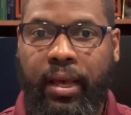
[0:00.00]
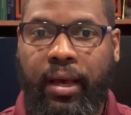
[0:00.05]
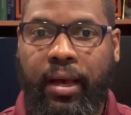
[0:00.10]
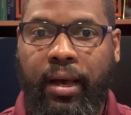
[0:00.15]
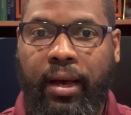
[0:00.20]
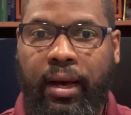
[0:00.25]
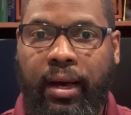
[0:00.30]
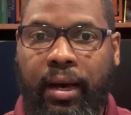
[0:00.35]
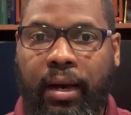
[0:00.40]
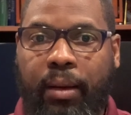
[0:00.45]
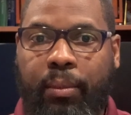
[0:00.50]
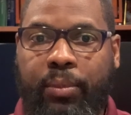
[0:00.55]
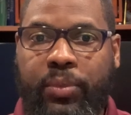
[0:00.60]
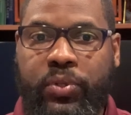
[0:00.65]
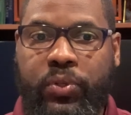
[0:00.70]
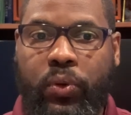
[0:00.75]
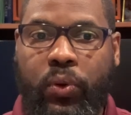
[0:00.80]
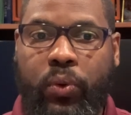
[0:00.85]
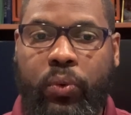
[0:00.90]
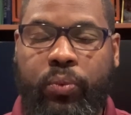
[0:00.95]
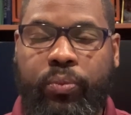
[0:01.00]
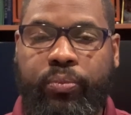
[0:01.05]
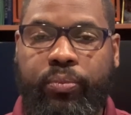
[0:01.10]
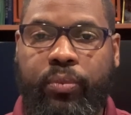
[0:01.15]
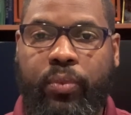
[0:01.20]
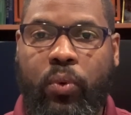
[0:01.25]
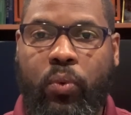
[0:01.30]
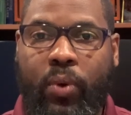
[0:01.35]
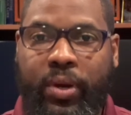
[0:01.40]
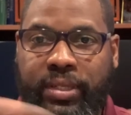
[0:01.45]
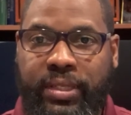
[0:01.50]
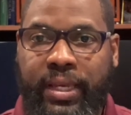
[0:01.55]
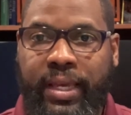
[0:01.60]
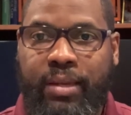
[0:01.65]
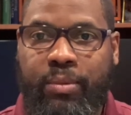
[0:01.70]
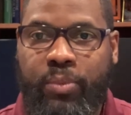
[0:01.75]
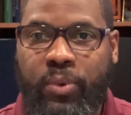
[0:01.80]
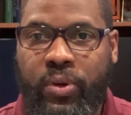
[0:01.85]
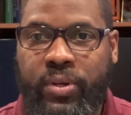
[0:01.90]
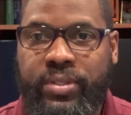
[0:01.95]
Um, so once again,
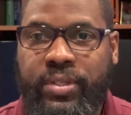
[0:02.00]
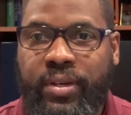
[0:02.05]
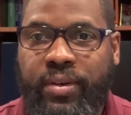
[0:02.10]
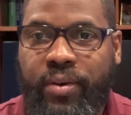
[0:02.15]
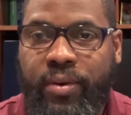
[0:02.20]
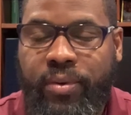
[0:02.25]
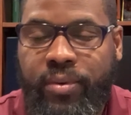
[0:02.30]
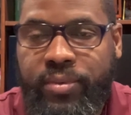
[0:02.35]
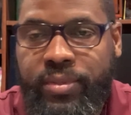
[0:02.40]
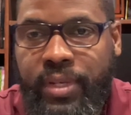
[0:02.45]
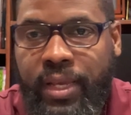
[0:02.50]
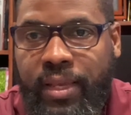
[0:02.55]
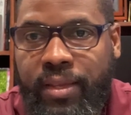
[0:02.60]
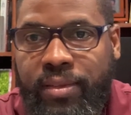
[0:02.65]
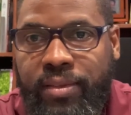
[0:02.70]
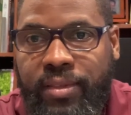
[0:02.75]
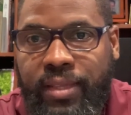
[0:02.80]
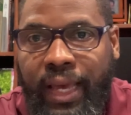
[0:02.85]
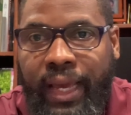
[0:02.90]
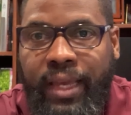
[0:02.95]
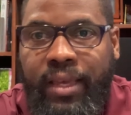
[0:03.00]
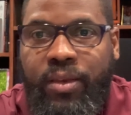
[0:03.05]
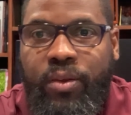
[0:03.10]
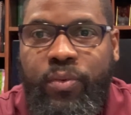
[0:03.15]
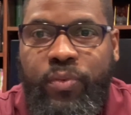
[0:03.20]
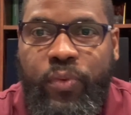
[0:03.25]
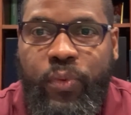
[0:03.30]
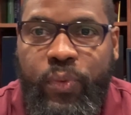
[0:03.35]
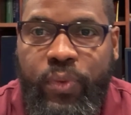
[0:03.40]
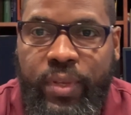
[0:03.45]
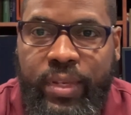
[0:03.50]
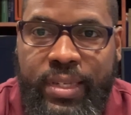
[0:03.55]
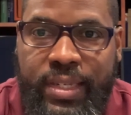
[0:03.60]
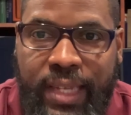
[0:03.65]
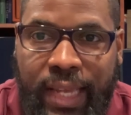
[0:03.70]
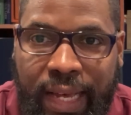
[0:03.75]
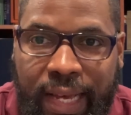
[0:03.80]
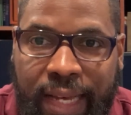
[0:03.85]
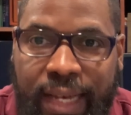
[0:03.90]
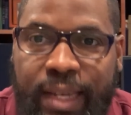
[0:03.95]
boys and girls, thank you for this
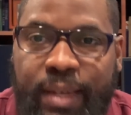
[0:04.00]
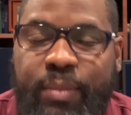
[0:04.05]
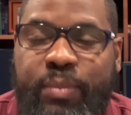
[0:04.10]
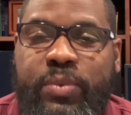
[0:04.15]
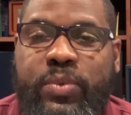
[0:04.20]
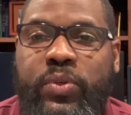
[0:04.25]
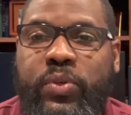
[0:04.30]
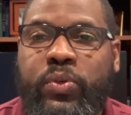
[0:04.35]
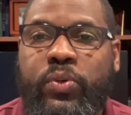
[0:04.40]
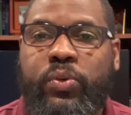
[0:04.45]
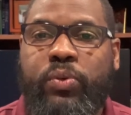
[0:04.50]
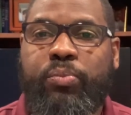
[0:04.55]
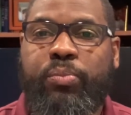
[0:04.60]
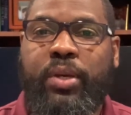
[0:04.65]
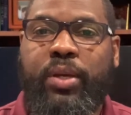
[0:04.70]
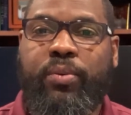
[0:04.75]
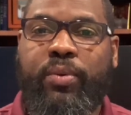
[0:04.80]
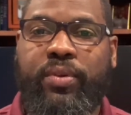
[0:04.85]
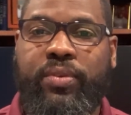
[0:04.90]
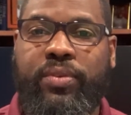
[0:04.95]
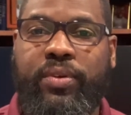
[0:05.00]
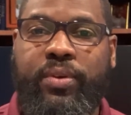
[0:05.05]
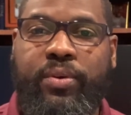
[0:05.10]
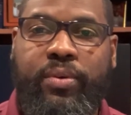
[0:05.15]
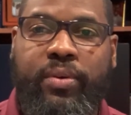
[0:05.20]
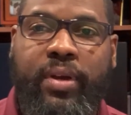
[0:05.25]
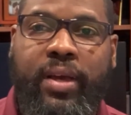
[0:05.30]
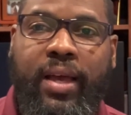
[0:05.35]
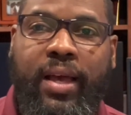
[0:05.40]
time to be with you.